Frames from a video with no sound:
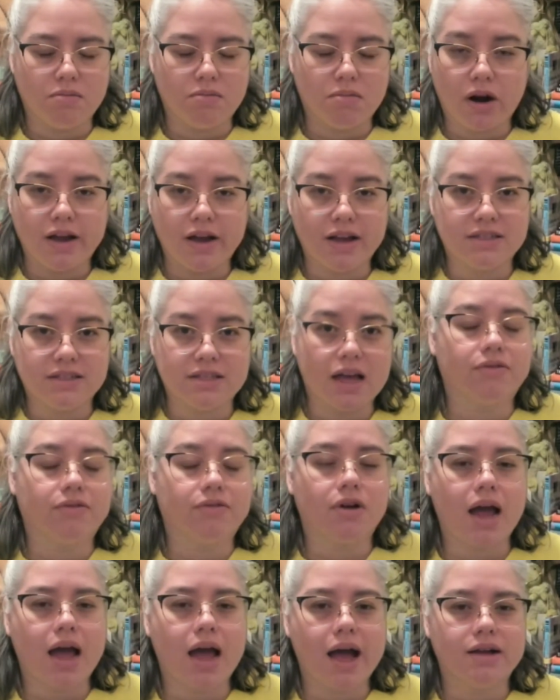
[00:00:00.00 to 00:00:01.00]
Marius
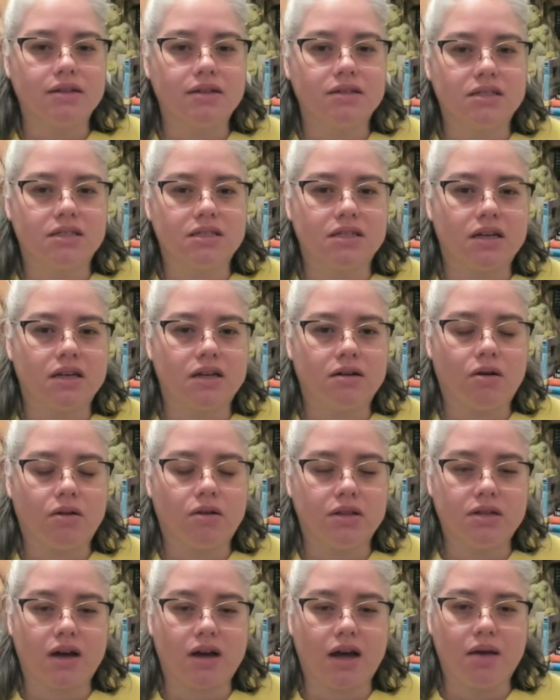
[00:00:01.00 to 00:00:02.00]
ever has and
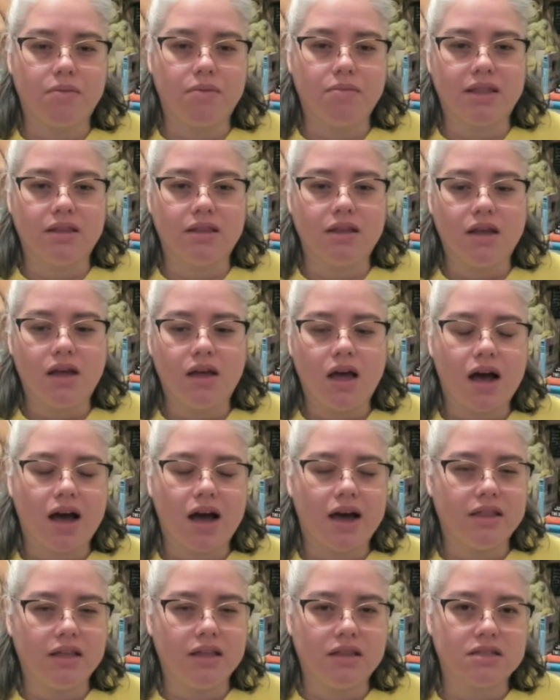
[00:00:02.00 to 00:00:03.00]
all the time, and
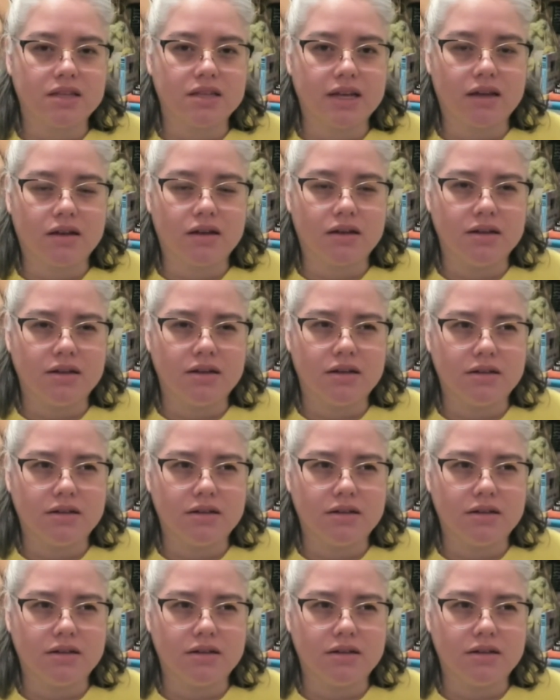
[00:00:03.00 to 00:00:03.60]
I think this like